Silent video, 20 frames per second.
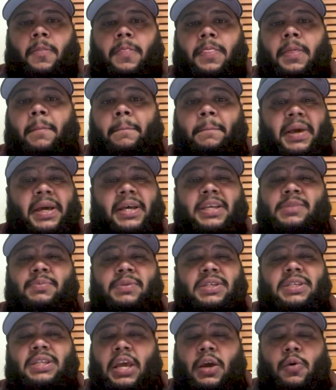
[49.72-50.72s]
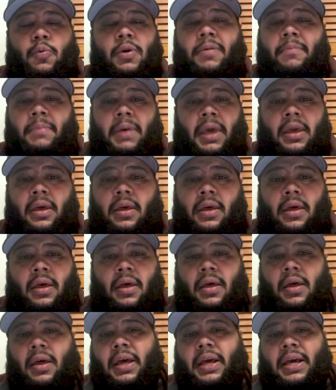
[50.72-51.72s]
The biggest mistake we make
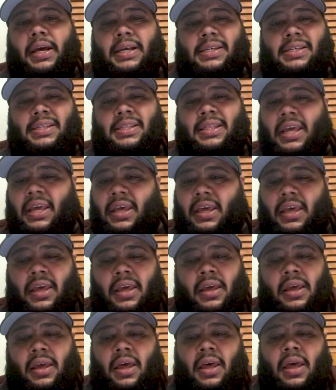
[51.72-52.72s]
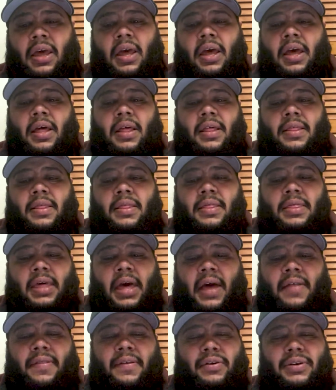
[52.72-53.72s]
is thinking
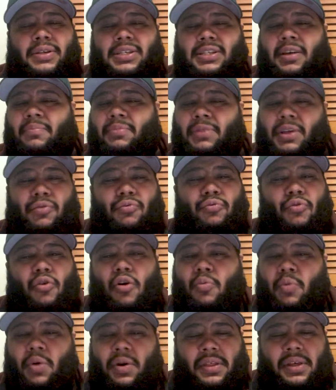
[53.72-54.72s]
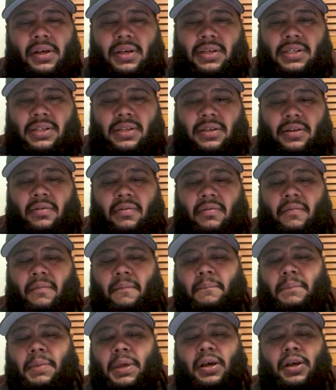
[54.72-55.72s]
that there is something wrong with us
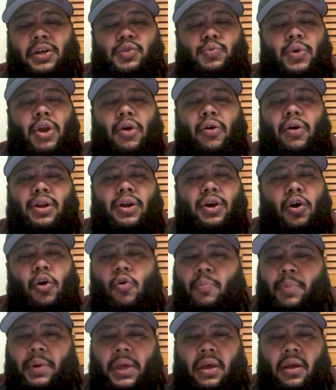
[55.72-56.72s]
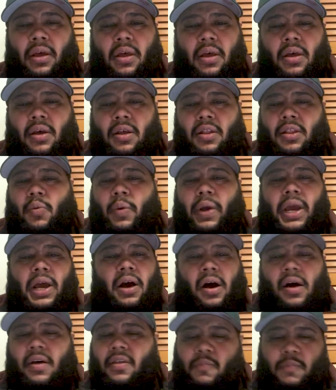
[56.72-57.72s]
because we aren't coping the way
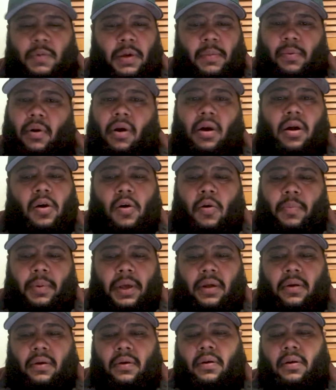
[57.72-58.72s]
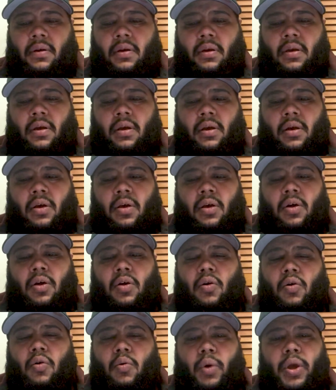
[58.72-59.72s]
other people are coping.
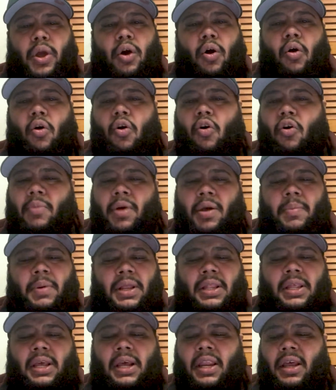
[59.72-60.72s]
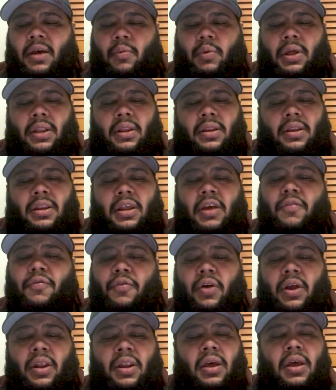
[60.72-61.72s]
We all may be dealing with
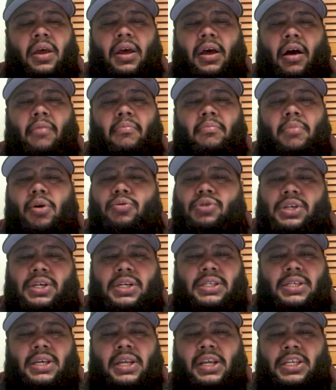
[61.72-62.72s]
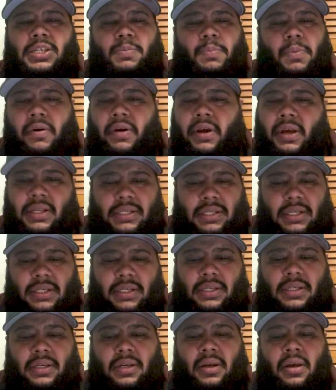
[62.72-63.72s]
different emotions and
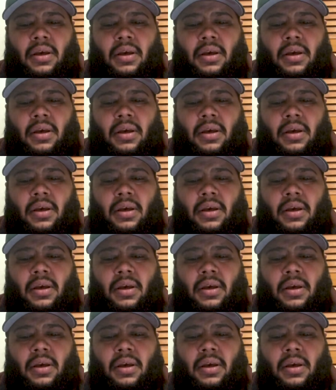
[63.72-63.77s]
experiences,